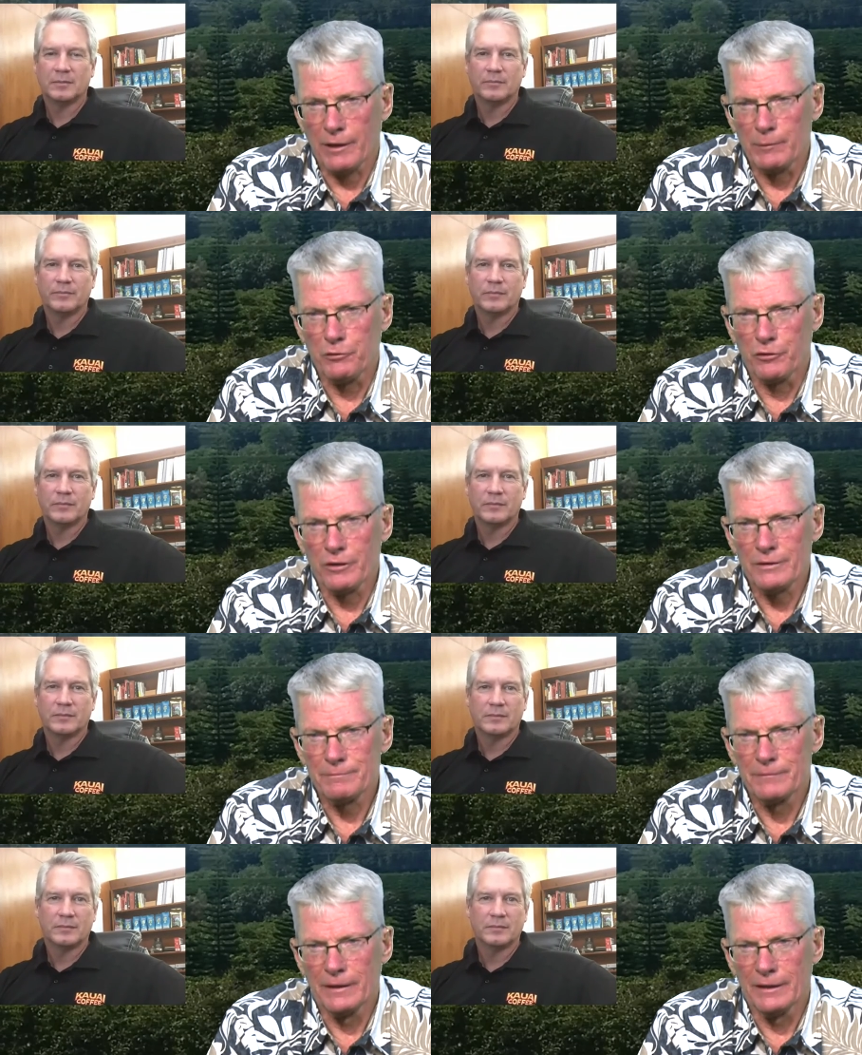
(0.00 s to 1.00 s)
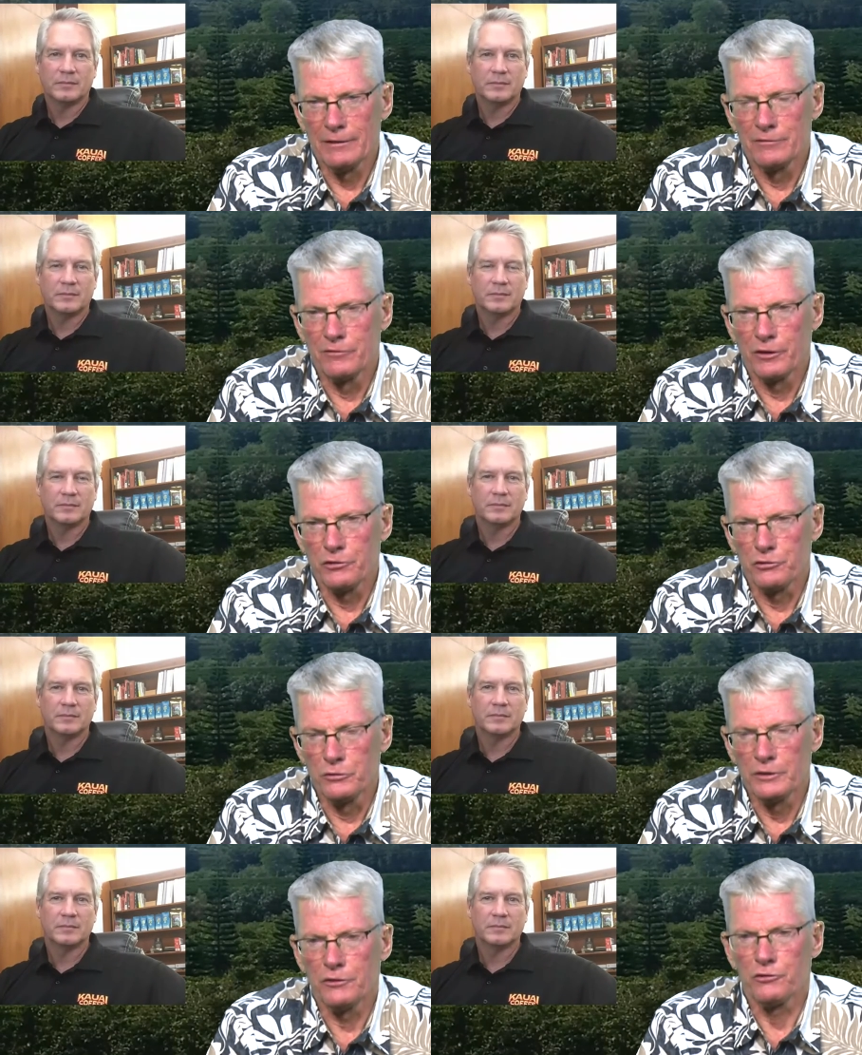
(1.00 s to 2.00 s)
Speaker 1: I'm sure, uh, very
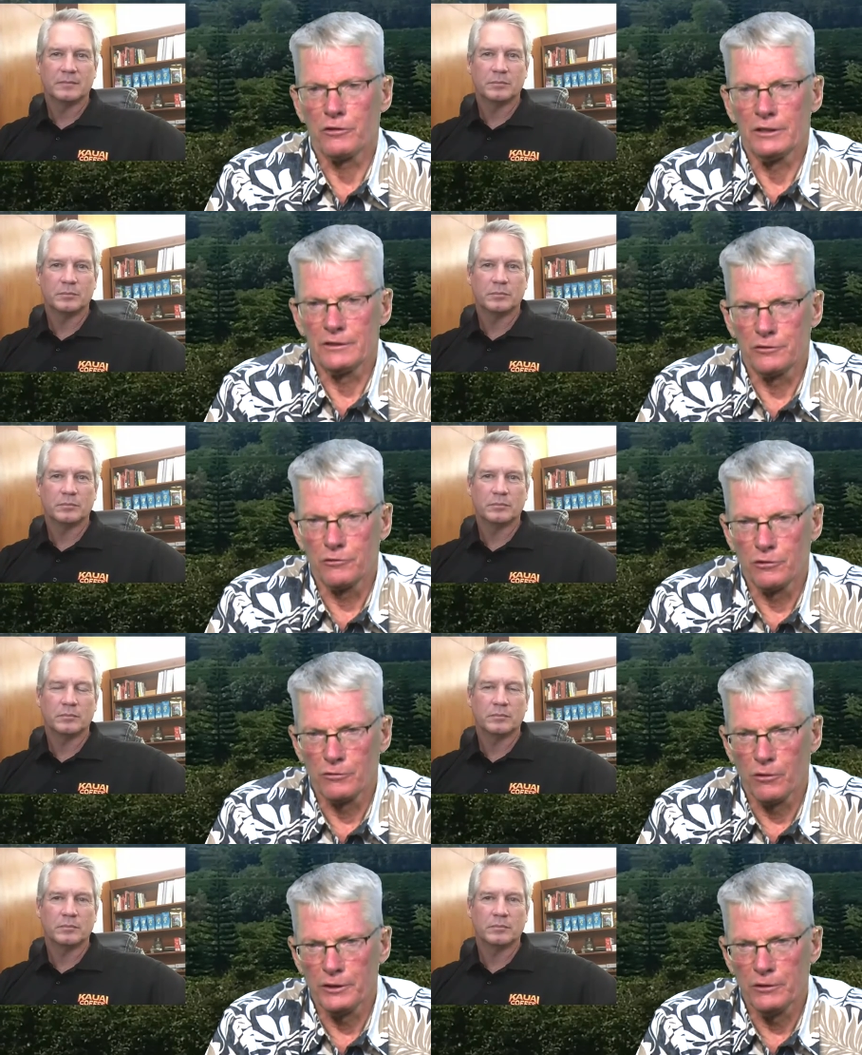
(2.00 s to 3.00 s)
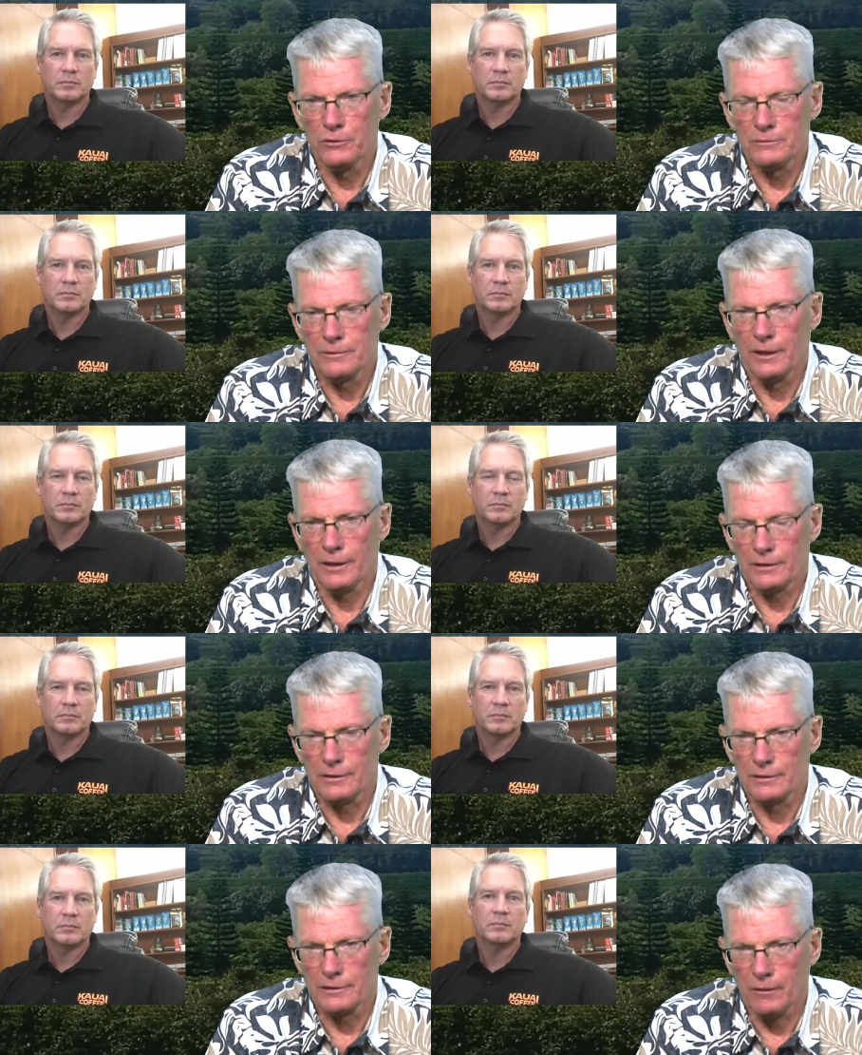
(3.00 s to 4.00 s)
soon, and certainly at the Drone Rodeo on,
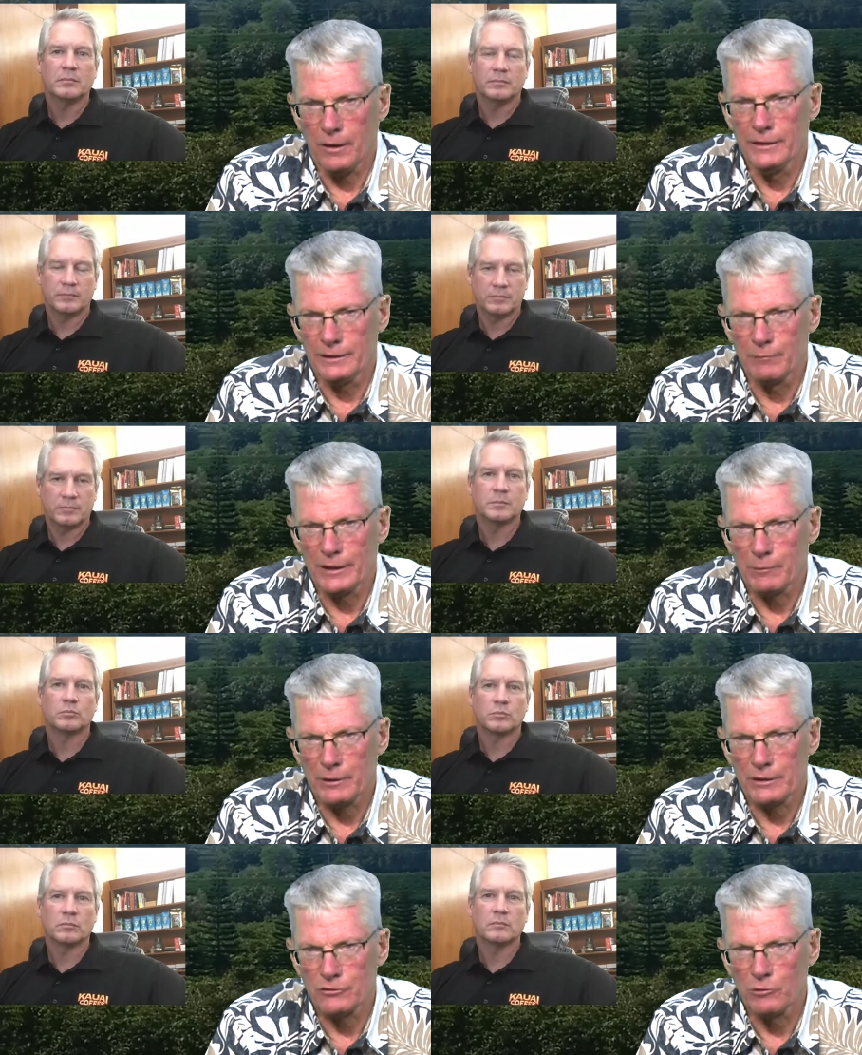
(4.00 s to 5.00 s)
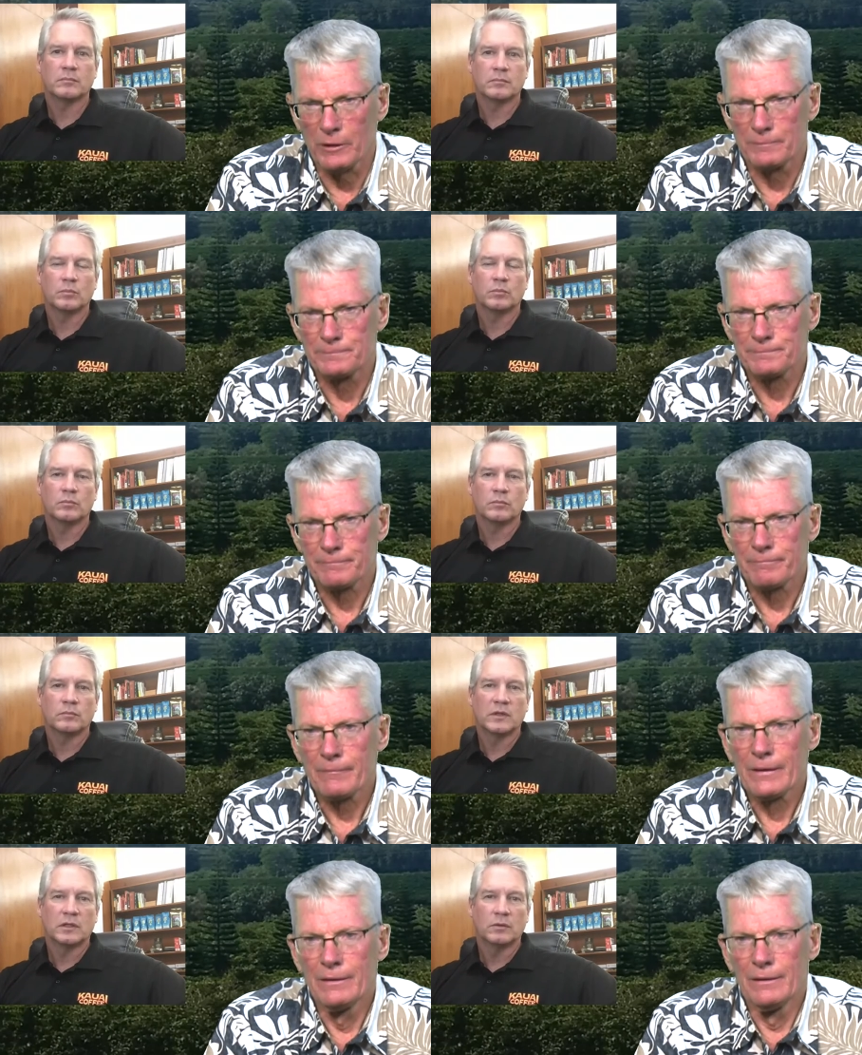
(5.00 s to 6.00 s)
on Kauai coming up in October.
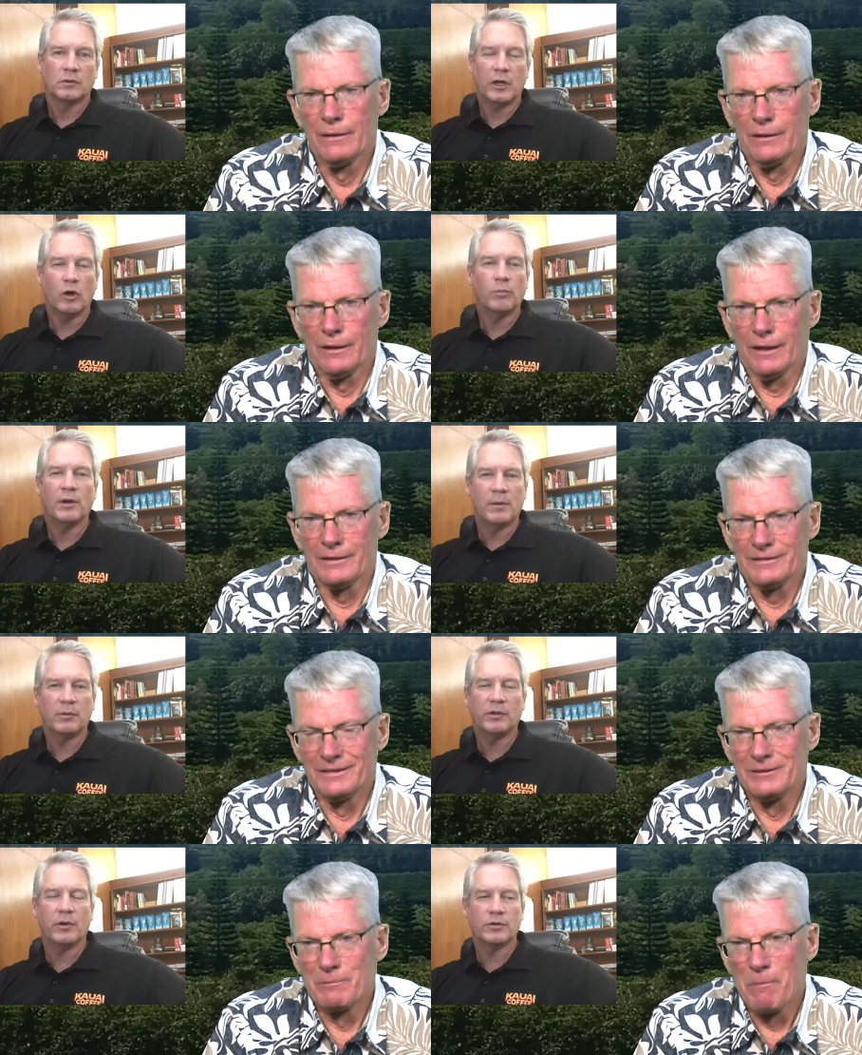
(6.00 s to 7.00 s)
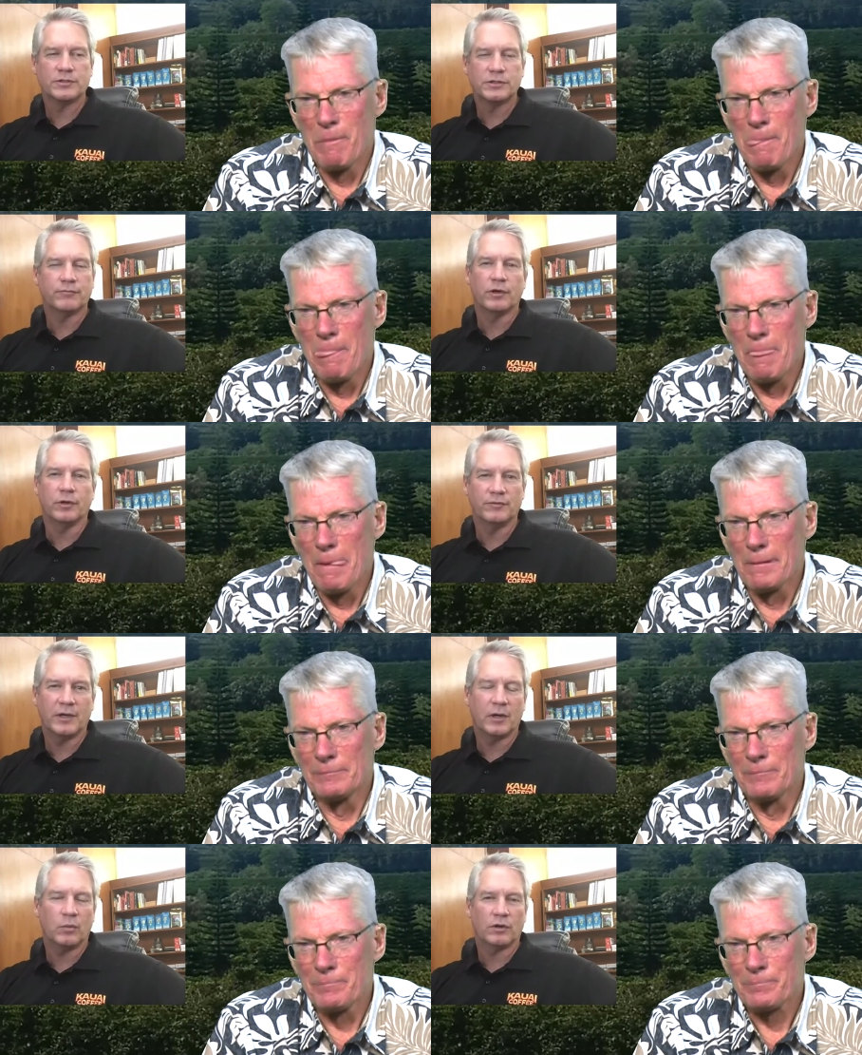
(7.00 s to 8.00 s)
Speaker 2: Well, I hope I'm able to host it for you. We've
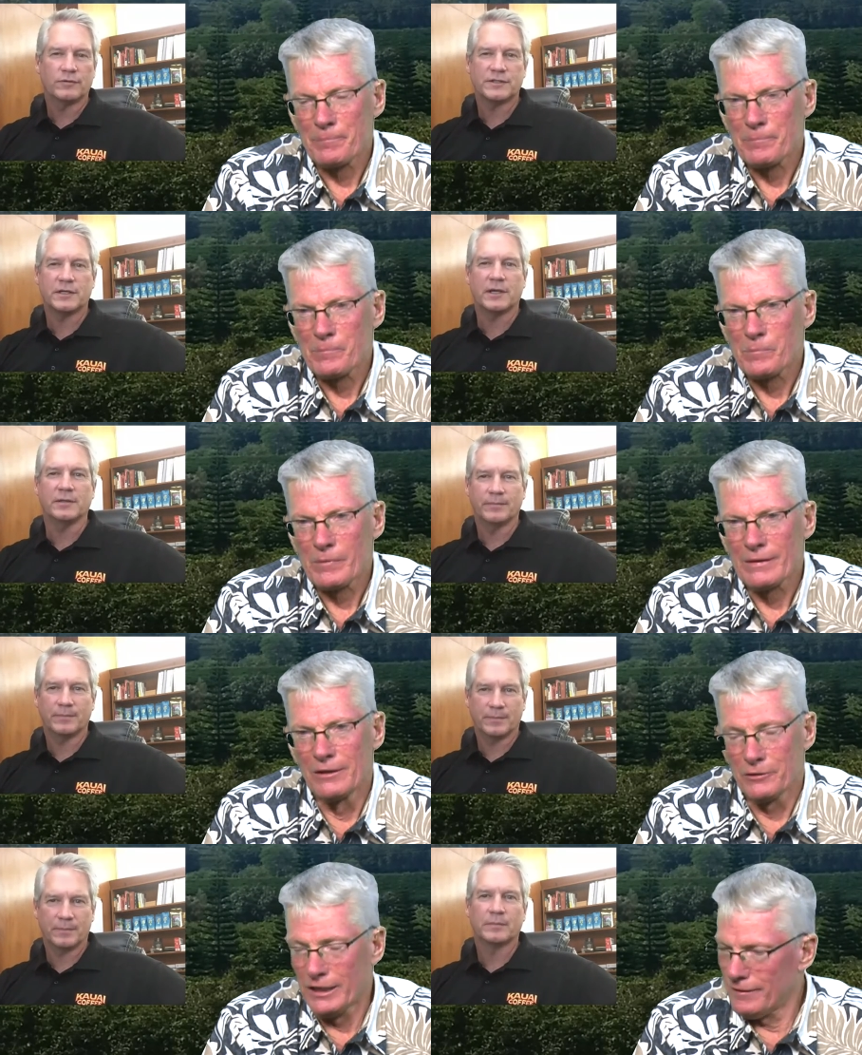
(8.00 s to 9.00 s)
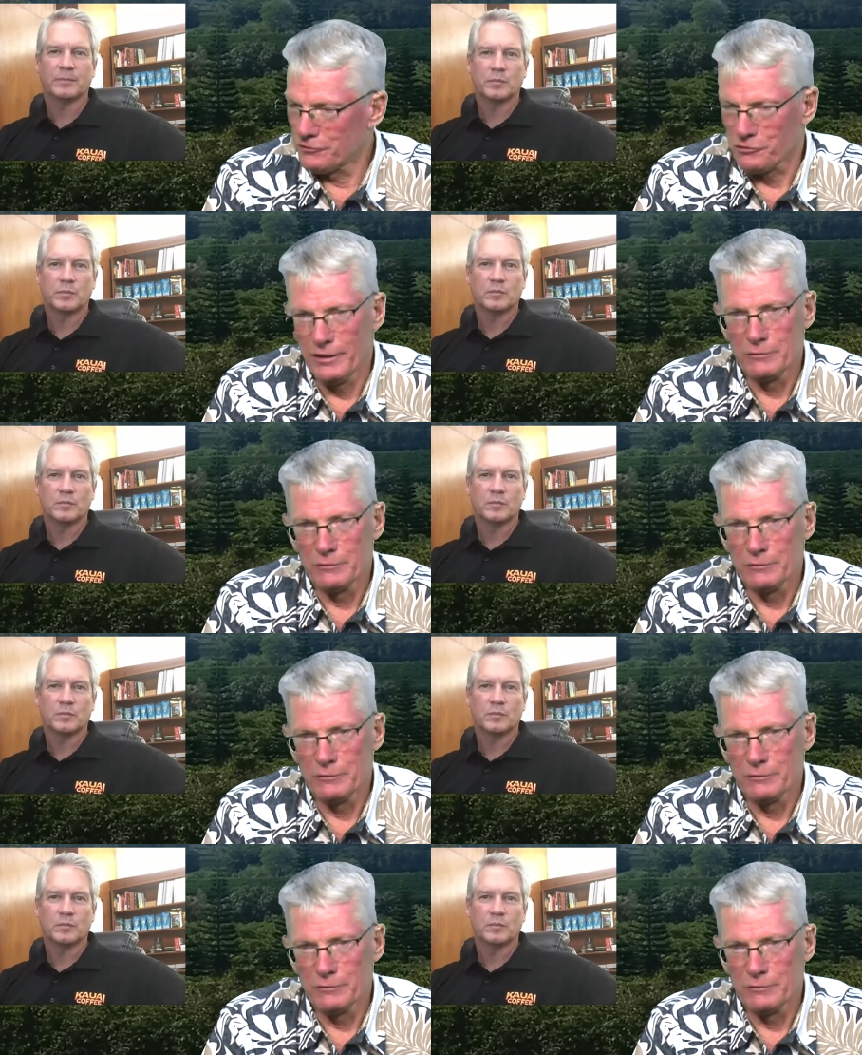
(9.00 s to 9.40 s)
got a wonderful site.
Speaker 1: Okay, that's great. We're